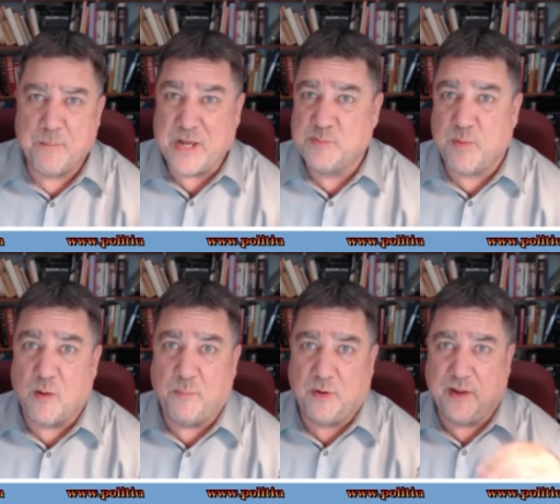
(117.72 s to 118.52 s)

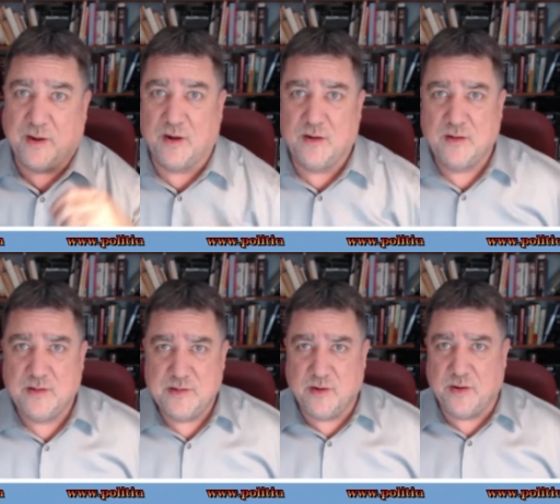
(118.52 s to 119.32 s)
baseball player,
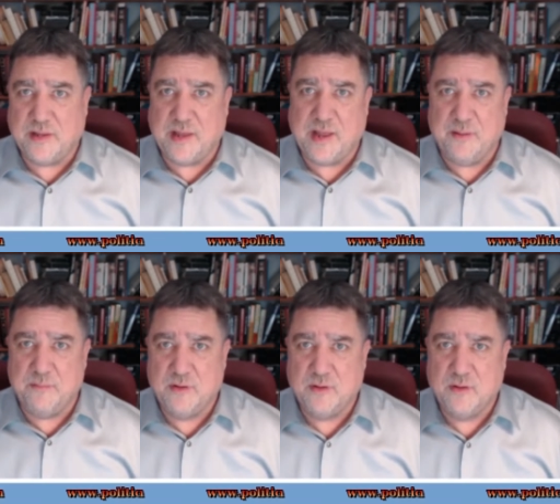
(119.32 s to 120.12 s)
during a
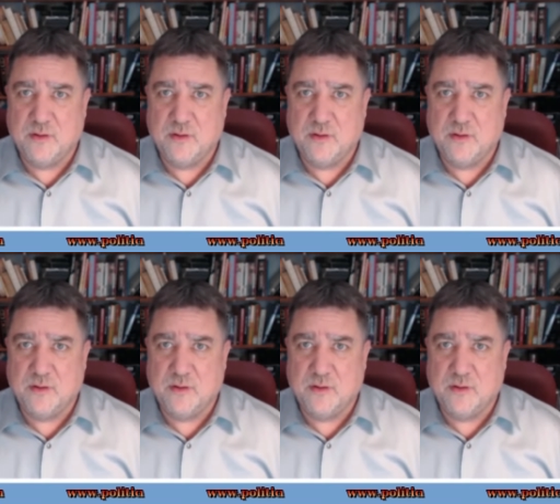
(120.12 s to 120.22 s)
game,